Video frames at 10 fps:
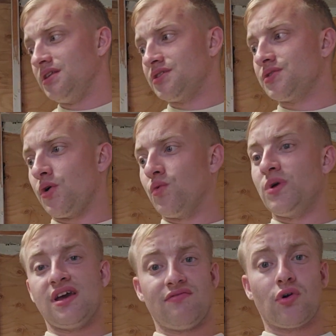So
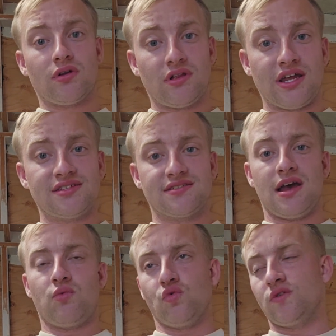we have our lights
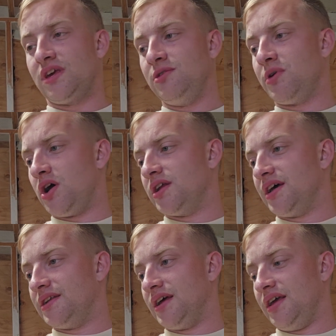that will keep on
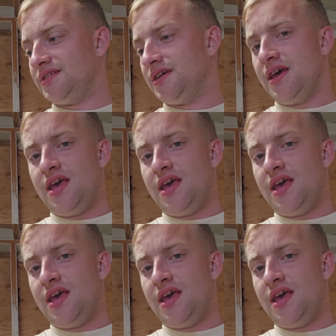at night,